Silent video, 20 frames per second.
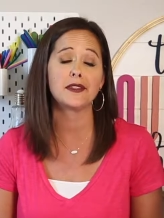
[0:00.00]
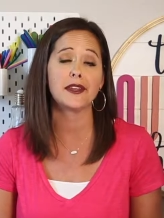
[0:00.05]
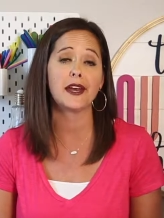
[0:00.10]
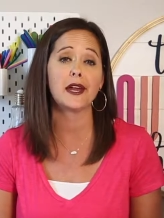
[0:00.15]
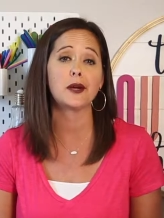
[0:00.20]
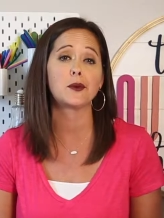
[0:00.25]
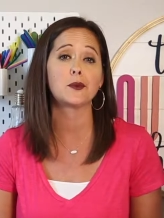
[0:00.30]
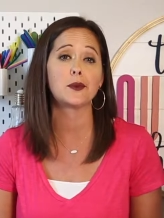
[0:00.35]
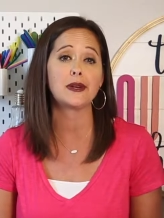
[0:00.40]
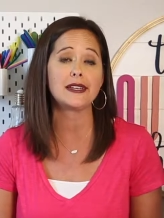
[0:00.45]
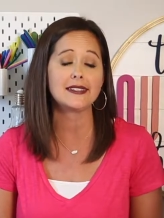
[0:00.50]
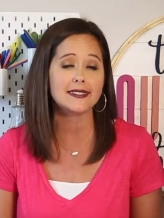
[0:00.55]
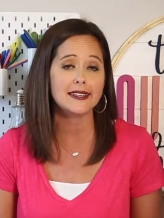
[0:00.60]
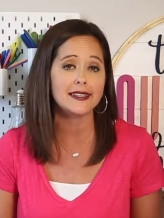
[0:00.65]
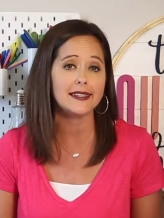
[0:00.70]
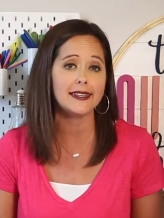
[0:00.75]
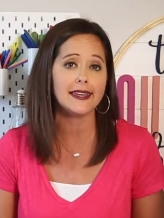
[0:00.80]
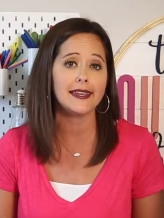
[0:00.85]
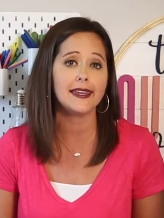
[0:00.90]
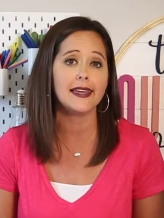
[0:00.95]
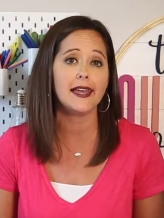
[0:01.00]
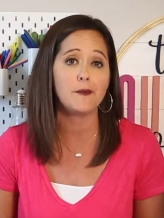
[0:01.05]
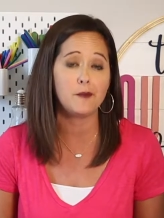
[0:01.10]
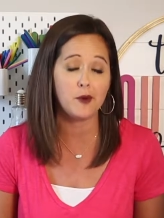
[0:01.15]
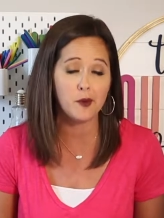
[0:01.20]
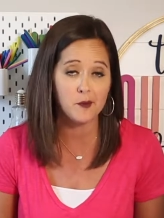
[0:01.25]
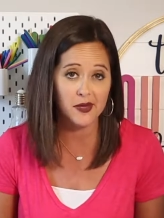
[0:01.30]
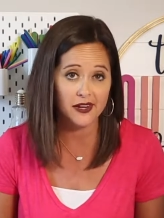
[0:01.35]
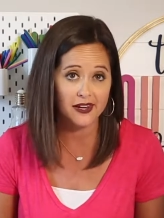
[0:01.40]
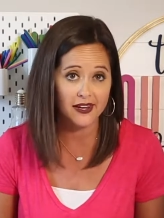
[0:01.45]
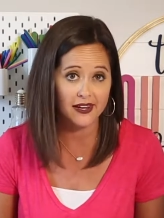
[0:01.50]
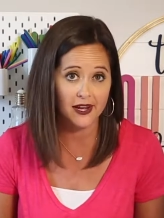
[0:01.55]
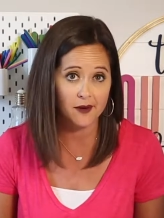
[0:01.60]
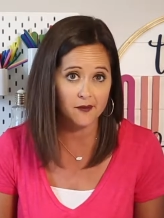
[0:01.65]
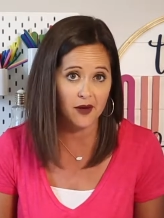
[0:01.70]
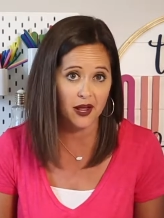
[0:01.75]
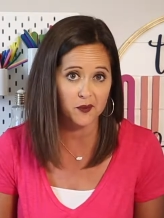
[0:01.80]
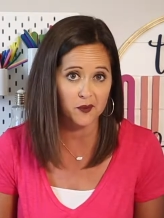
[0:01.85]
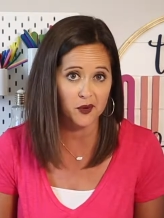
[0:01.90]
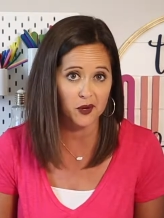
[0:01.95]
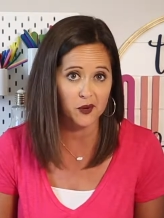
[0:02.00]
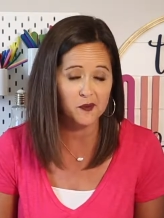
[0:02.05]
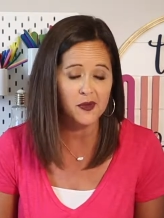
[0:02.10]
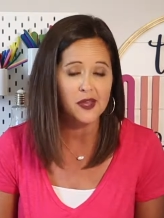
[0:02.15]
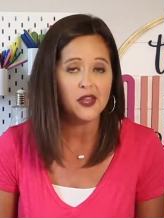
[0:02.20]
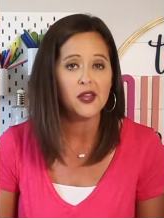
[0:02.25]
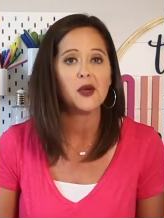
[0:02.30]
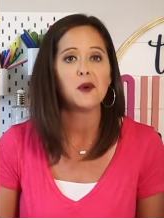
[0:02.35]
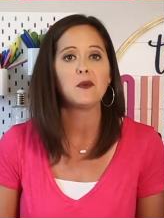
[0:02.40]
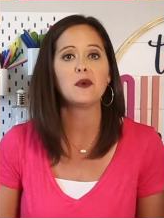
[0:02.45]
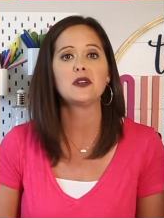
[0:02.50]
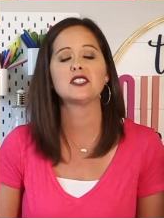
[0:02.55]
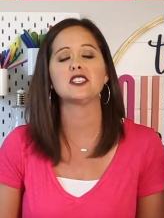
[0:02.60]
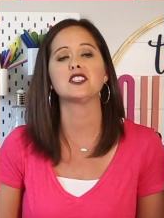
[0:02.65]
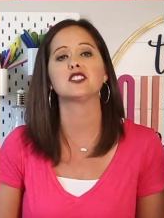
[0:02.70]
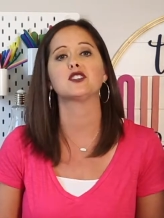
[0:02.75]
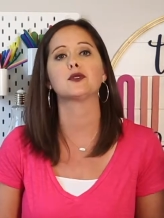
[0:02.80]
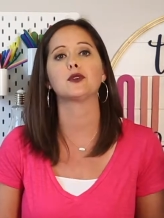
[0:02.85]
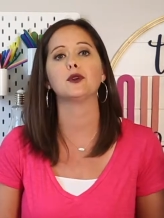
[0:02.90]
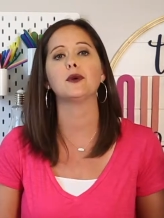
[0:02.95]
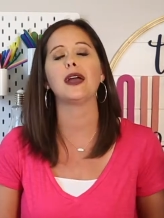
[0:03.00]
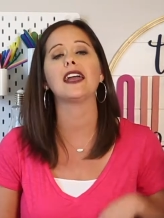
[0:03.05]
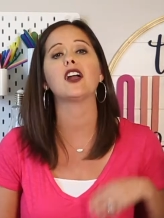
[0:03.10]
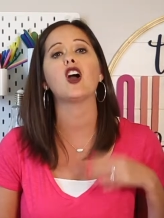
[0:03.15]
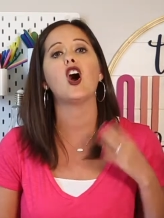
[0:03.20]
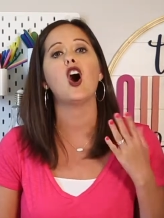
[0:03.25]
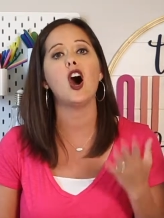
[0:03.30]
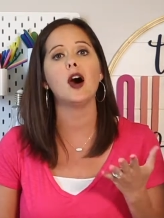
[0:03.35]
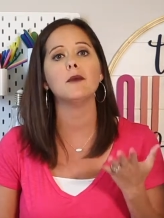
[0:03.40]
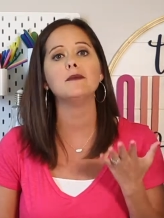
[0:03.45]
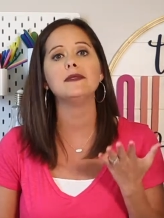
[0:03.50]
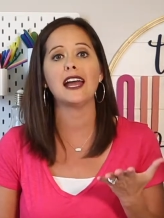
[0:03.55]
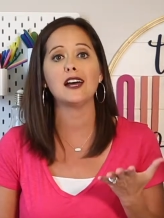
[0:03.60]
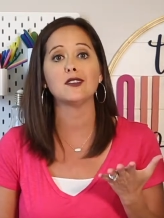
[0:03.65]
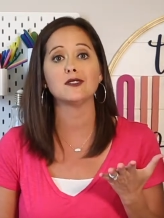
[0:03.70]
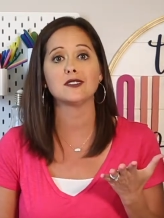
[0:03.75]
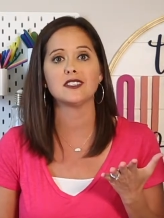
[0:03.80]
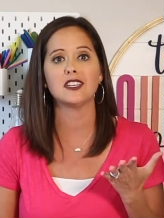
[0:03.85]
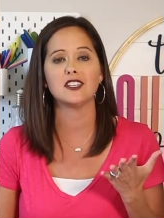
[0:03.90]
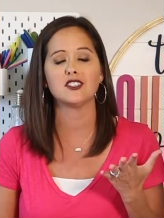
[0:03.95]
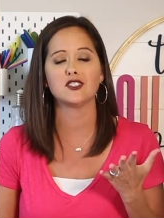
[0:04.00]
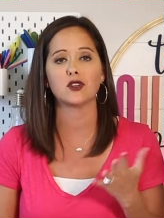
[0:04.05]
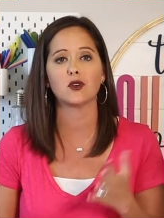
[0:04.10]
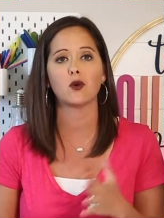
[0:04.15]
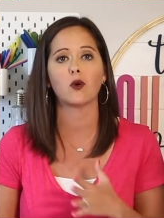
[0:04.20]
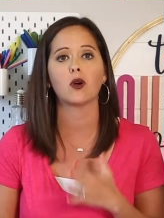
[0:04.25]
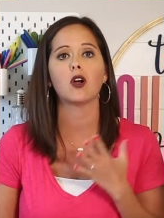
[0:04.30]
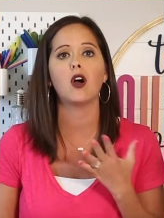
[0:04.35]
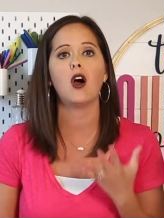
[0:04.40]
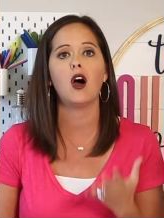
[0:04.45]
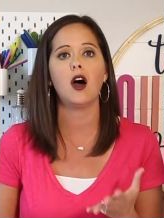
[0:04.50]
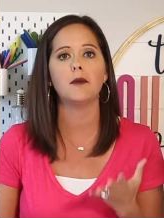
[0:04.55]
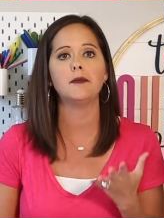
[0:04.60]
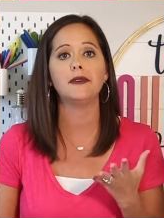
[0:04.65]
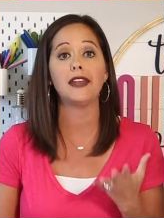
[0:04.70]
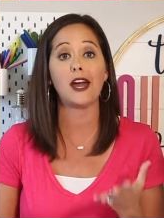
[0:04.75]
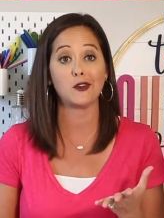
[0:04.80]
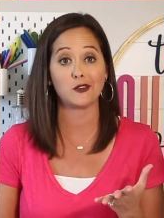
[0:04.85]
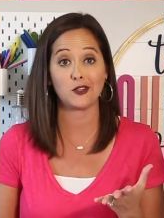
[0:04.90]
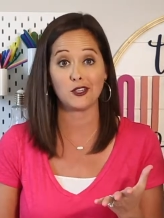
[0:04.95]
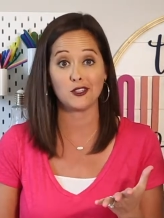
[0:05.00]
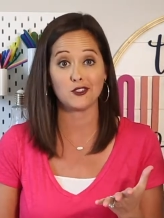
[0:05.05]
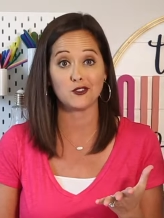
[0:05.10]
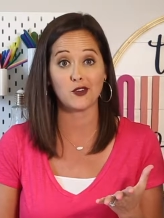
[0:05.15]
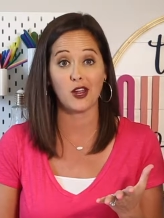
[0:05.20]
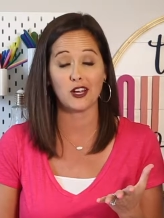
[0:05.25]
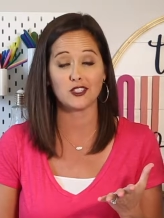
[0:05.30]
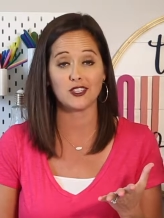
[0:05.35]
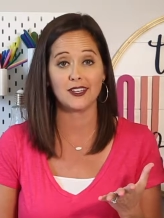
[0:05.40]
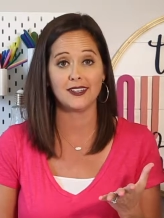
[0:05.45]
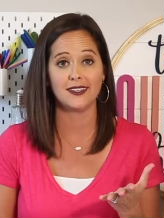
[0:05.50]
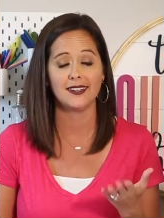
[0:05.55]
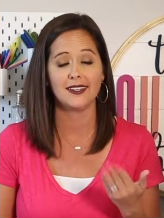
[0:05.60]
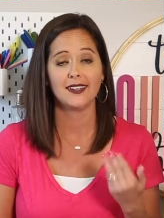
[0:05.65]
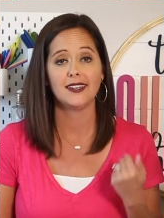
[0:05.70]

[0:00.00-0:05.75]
that I recently implemented in my room, which is through a calm down center or calm down construction.